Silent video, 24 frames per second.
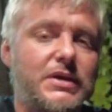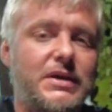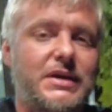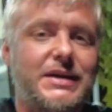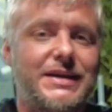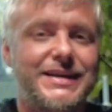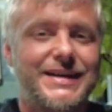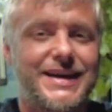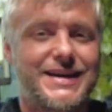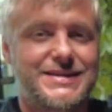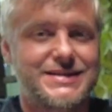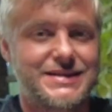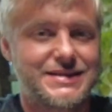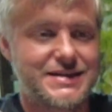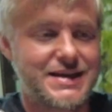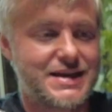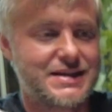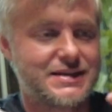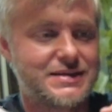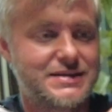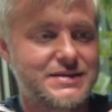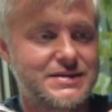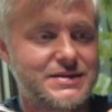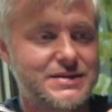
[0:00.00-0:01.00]
It has a
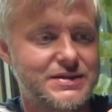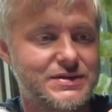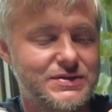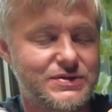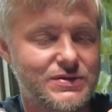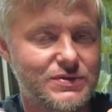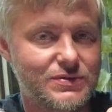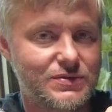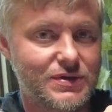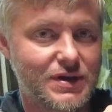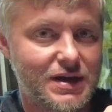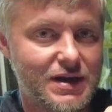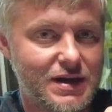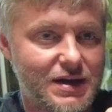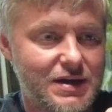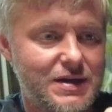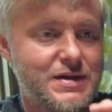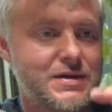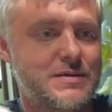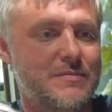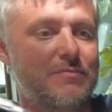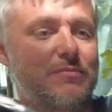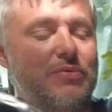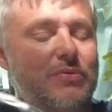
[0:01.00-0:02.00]
tendency to
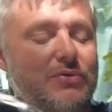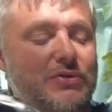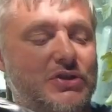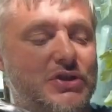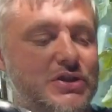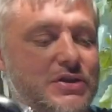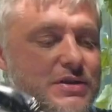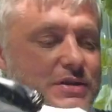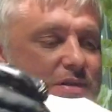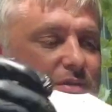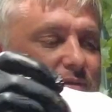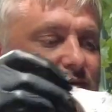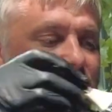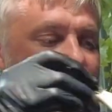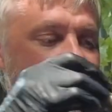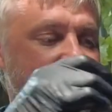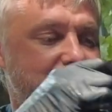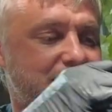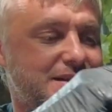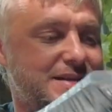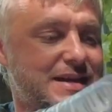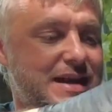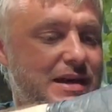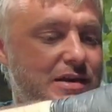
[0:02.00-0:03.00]
push
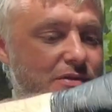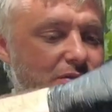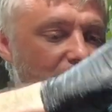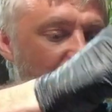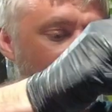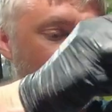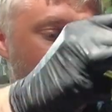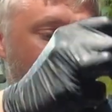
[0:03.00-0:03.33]
things out.